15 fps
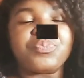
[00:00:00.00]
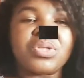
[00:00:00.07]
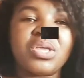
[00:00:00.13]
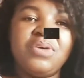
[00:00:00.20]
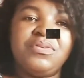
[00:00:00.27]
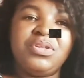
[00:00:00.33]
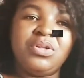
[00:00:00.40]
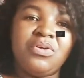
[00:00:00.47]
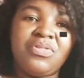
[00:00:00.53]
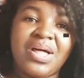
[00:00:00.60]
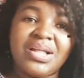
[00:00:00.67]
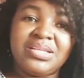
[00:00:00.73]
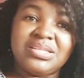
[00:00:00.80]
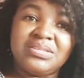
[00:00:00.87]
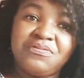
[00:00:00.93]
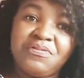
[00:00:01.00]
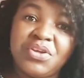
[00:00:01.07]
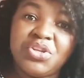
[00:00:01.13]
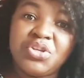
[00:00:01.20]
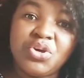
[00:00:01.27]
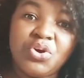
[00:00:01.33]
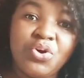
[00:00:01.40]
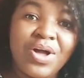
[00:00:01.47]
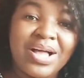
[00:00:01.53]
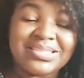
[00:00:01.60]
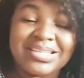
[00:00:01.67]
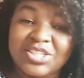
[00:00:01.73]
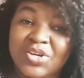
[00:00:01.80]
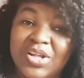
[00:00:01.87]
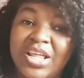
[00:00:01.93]
If you know that this video has
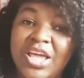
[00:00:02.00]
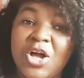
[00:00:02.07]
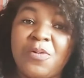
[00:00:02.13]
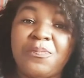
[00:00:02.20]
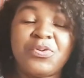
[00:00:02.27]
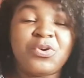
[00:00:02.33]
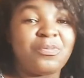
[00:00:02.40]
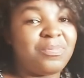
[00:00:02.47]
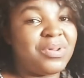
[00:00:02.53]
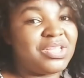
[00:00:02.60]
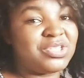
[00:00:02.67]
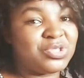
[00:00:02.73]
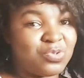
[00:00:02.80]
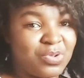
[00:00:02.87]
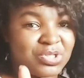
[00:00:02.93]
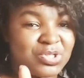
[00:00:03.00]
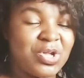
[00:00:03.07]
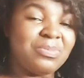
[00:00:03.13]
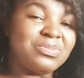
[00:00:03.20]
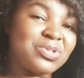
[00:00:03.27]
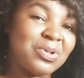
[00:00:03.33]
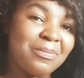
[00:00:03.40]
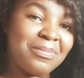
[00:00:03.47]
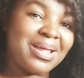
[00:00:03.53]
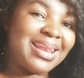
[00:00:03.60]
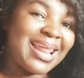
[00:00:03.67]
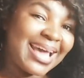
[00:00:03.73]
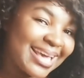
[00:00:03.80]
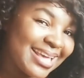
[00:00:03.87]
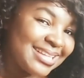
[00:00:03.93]
actually helped you, please do a thumbs up by
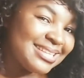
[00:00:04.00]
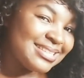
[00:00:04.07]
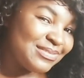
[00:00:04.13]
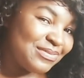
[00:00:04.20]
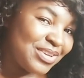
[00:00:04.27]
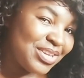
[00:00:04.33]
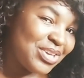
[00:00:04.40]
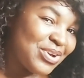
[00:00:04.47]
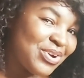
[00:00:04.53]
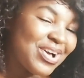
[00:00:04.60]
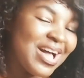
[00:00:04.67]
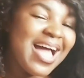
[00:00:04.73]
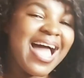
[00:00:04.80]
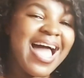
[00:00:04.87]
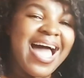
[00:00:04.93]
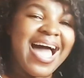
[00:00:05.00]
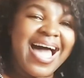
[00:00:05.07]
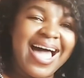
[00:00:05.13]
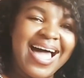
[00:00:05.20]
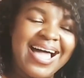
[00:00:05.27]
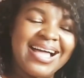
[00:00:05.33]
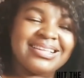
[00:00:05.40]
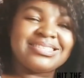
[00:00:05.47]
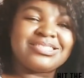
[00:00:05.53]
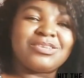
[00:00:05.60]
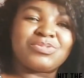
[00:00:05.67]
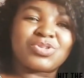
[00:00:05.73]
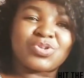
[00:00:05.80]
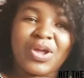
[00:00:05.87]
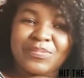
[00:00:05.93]
liking this video and
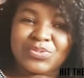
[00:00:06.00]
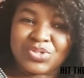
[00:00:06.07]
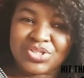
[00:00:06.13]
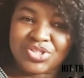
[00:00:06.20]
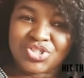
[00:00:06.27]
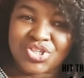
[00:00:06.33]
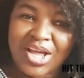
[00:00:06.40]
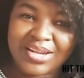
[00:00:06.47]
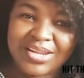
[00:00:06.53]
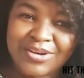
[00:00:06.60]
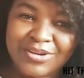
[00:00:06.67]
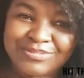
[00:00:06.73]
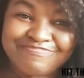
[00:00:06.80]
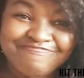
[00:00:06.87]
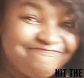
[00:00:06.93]
subscribe to this channel.